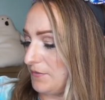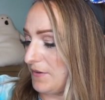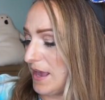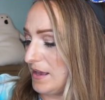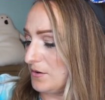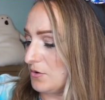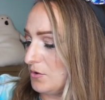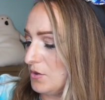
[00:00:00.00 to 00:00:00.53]
of
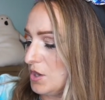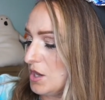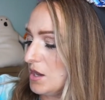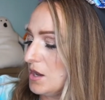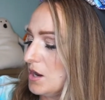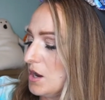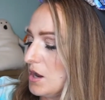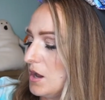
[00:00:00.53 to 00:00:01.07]
candle.
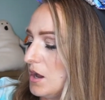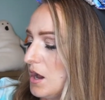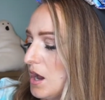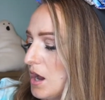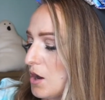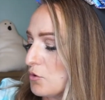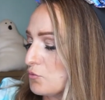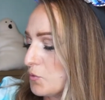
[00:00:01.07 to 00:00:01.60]

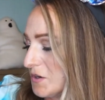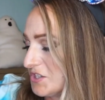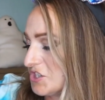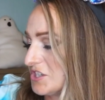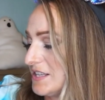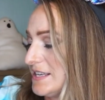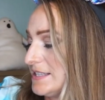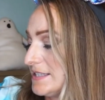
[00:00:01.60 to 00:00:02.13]

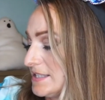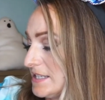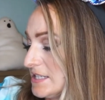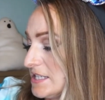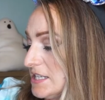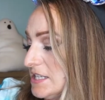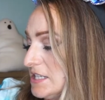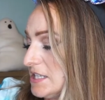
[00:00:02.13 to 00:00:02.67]
Richly
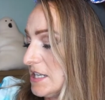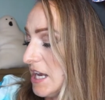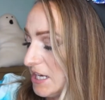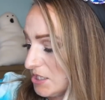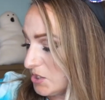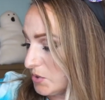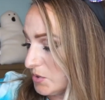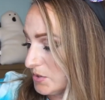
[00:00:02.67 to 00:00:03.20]
scented
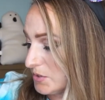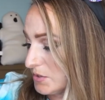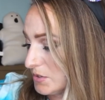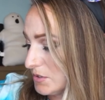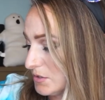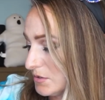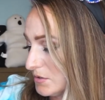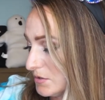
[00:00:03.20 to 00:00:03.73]
candle.
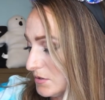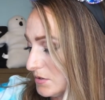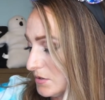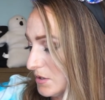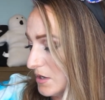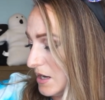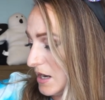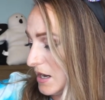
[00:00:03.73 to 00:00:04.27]

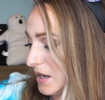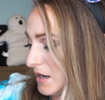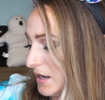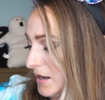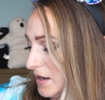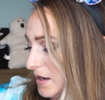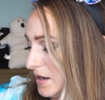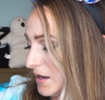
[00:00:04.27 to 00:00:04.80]

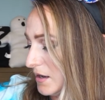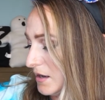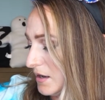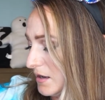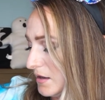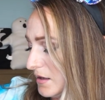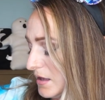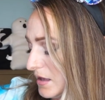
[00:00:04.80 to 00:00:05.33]
I
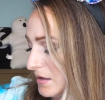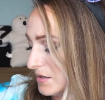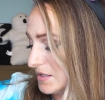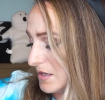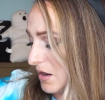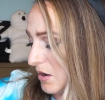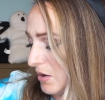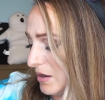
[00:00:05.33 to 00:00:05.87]

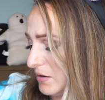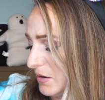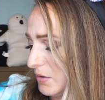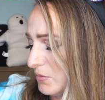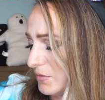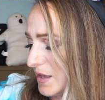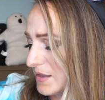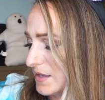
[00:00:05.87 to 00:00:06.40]

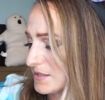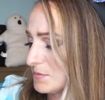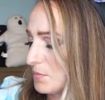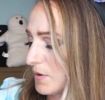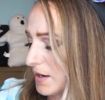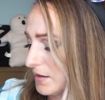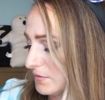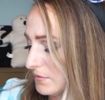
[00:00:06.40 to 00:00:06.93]
don't think that's the
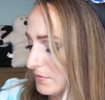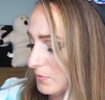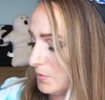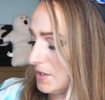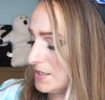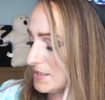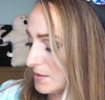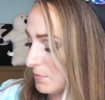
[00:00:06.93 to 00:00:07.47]
brand.
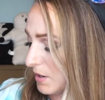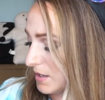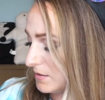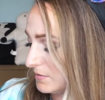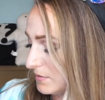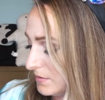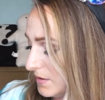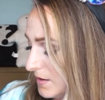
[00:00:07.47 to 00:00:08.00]
What is the brand?
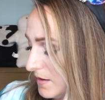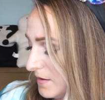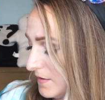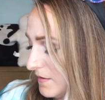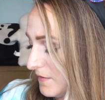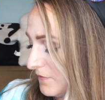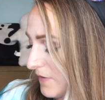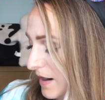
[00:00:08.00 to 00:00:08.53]

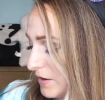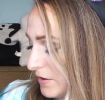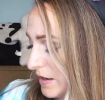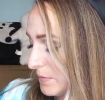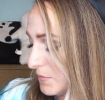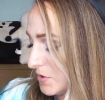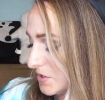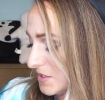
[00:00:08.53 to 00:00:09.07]
Fire
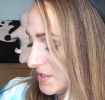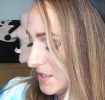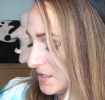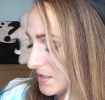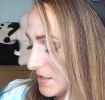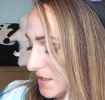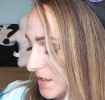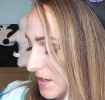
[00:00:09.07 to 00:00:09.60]
Ember
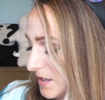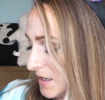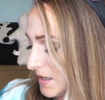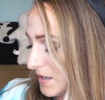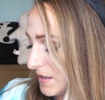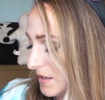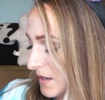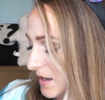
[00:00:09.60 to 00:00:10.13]

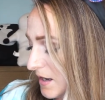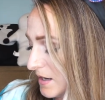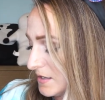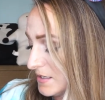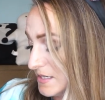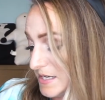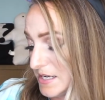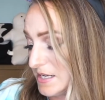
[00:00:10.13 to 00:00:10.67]
scented
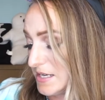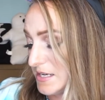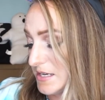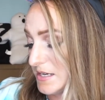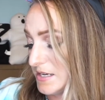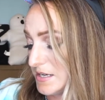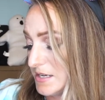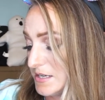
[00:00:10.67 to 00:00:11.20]

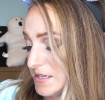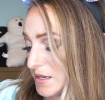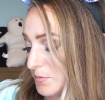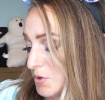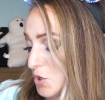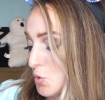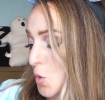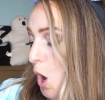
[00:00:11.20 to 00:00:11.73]

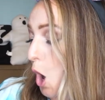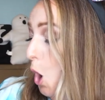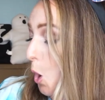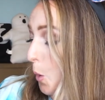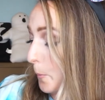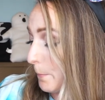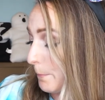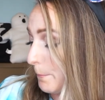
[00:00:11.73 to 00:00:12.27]
DW
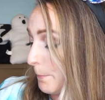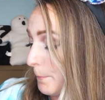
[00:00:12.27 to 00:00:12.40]
Home